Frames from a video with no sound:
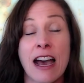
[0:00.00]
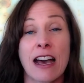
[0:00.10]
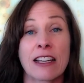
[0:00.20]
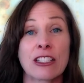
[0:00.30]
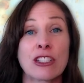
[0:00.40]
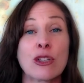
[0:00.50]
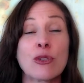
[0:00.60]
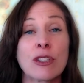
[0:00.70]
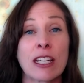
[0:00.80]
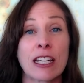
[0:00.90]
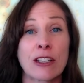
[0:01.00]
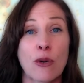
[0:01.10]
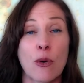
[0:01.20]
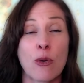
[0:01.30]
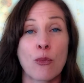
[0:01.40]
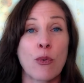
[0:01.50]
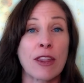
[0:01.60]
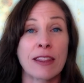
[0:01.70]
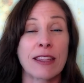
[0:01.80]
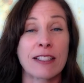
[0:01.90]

a union with the